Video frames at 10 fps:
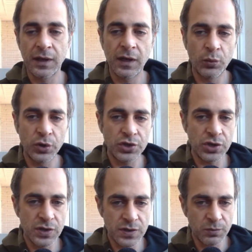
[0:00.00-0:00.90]
which
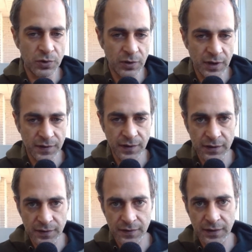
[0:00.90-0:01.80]
is more or less
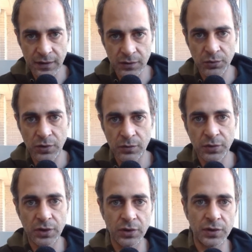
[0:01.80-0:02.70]
understandable
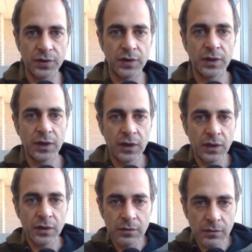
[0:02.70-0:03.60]
because
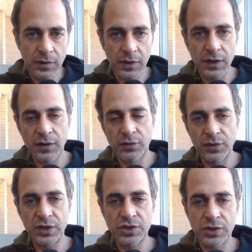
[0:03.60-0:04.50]
in the
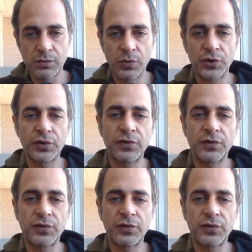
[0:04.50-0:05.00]
region, most of